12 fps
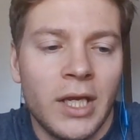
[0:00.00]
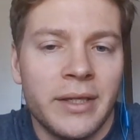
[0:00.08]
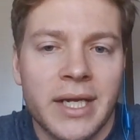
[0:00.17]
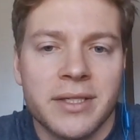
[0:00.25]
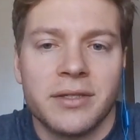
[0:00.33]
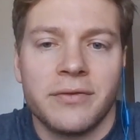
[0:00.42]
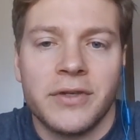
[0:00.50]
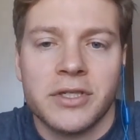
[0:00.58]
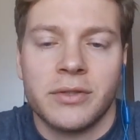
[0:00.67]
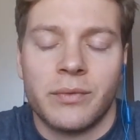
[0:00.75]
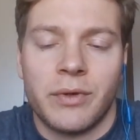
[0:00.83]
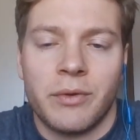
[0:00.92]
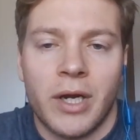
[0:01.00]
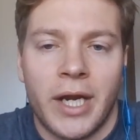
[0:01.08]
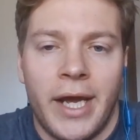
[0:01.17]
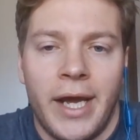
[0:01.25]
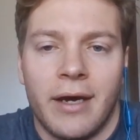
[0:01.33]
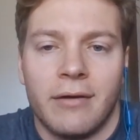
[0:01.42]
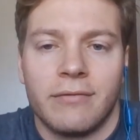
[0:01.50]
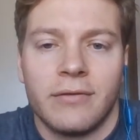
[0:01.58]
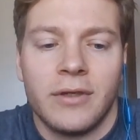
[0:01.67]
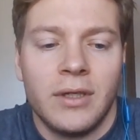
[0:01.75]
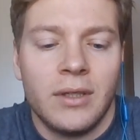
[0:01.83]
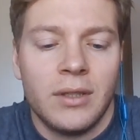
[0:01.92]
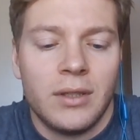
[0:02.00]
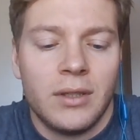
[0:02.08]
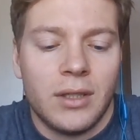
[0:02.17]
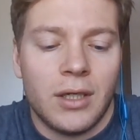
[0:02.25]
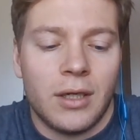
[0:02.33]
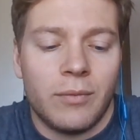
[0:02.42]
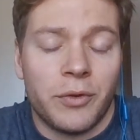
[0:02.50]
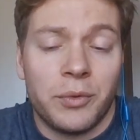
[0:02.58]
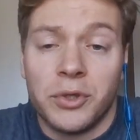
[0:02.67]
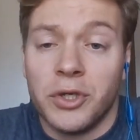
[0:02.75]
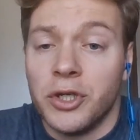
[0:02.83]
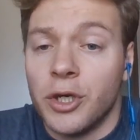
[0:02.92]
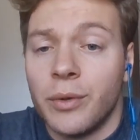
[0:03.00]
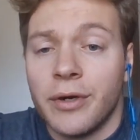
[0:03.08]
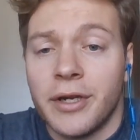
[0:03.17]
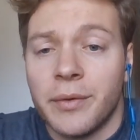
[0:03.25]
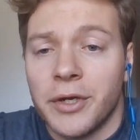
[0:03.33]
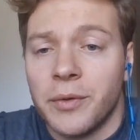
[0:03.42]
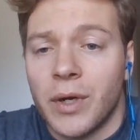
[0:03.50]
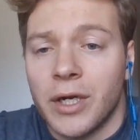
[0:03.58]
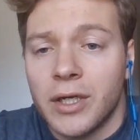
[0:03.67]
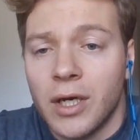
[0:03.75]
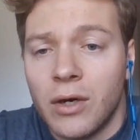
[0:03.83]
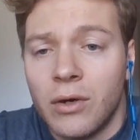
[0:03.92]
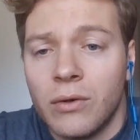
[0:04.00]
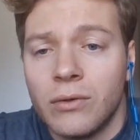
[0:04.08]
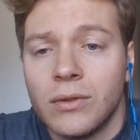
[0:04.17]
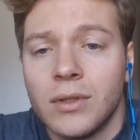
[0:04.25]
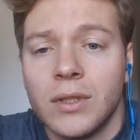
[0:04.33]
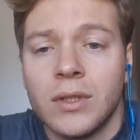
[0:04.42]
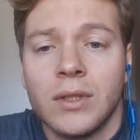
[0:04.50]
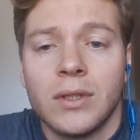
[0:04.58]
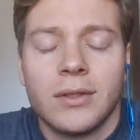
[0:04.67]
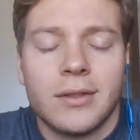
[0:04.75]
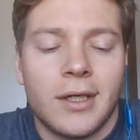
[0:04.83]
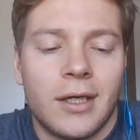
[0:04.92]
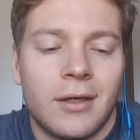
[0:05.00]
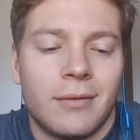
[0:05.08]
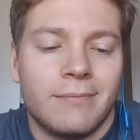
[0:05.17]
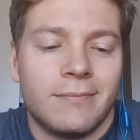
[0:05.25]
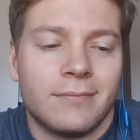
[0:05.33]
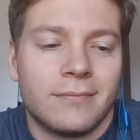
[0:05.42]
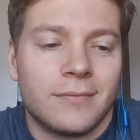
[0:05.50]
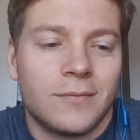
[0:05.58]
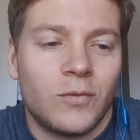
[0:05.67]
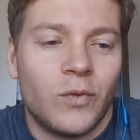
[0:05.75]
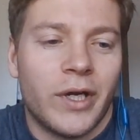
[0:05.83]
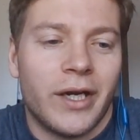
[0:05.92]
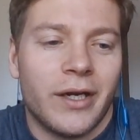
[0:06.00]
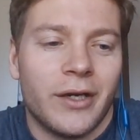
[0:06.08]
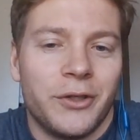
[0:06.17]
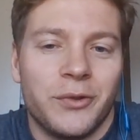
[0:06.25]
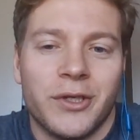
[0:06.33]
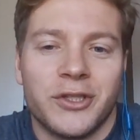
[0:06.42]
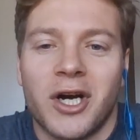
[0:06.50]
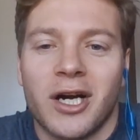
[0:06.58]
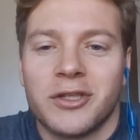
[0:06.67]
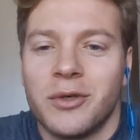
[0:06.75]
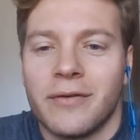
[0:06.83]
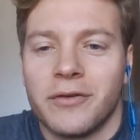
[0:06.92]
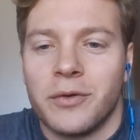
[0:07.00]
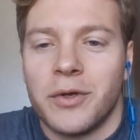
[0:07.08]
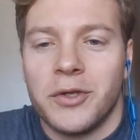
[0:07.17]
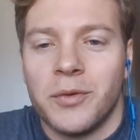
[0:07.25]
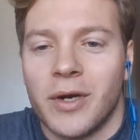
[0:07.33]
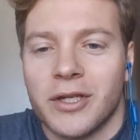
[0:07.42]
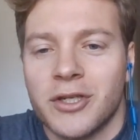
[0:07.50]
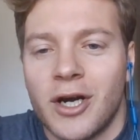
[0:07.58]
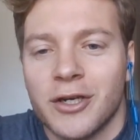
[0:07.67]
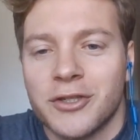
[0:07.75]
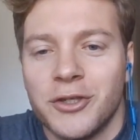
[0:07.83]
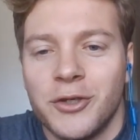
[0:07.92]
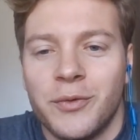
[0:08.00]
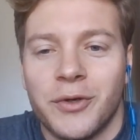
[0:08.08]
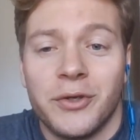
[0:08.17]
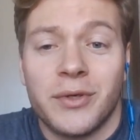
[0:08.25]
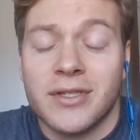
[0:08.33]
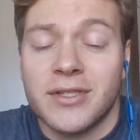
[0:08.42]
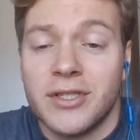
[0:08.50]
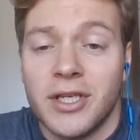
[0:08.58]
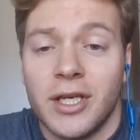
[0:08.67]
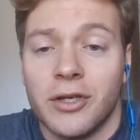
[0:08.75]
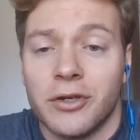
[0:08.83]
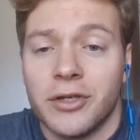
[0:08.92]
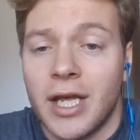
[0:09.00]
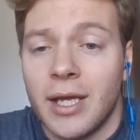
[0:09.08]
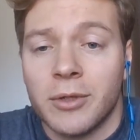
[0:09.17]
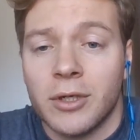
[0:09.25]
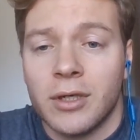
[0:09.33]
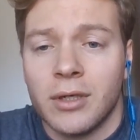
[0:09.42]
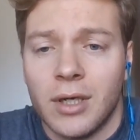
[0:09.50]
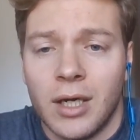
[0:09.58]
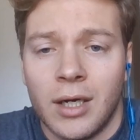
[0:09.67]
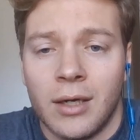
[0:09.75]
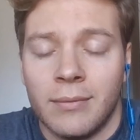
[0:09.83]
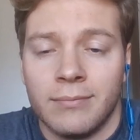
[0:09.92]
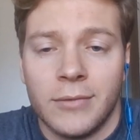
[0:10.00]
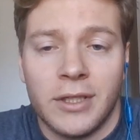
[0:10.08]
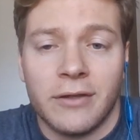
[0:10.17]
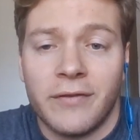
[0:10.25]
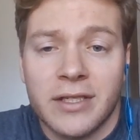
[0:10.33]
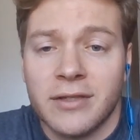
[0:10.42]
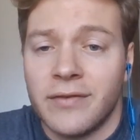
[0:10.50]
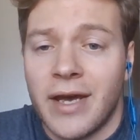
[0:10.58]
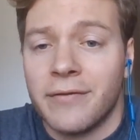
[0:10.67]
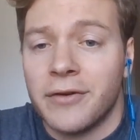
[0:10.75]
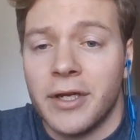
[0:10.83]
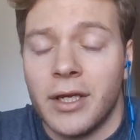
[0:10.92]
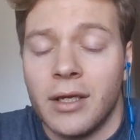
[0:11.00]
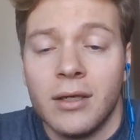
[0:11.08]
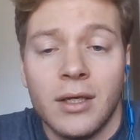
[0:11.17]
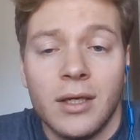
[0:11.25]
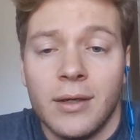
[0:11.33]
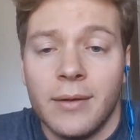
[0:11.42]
that's the vision that we want to have, where you can go anywhere you want to go, um, where you can talk to whoever you want to talk to, where you can see your neighbor in the face of every